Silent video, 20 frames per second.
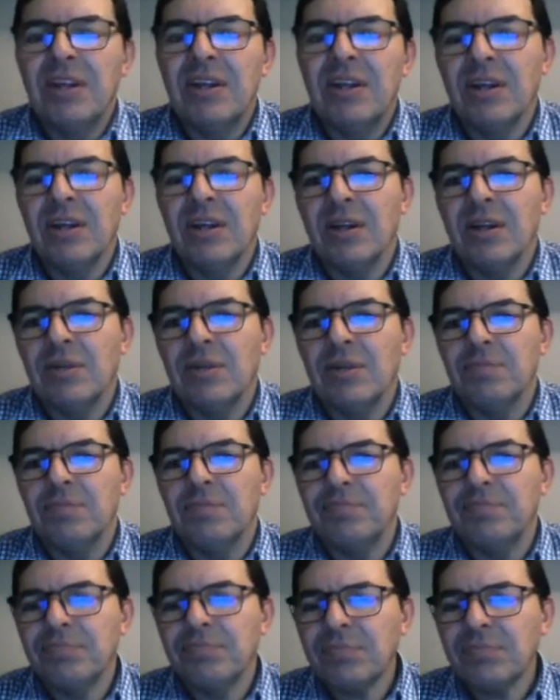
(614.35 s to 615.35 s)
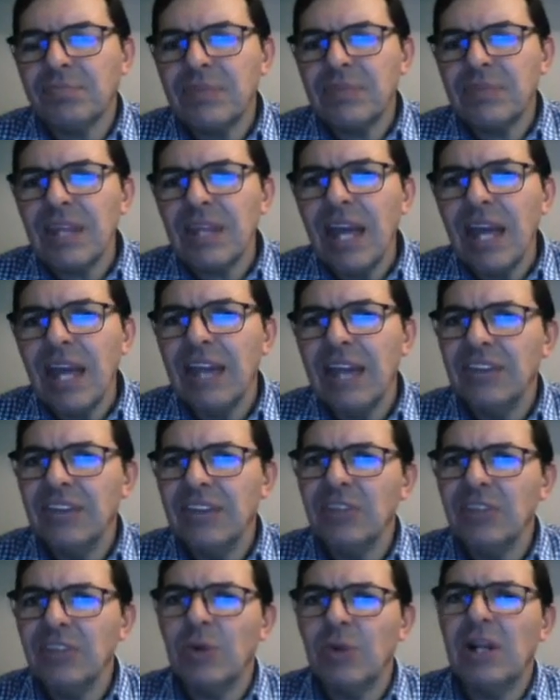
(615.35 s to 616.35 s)
And
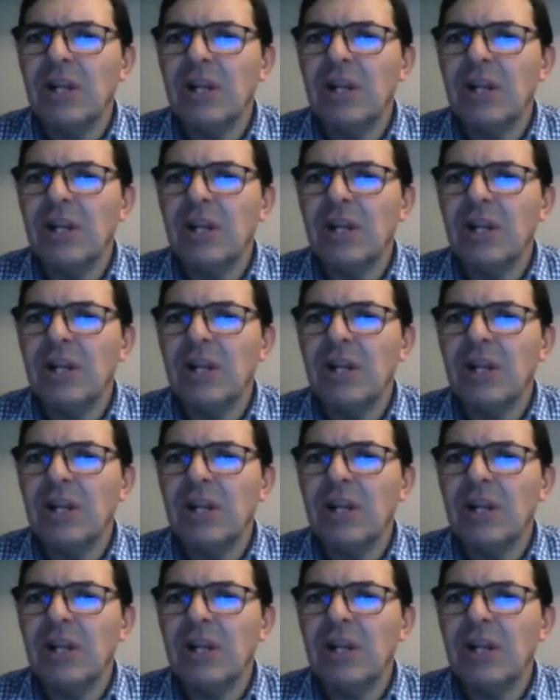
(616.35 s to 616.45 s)
yes, what I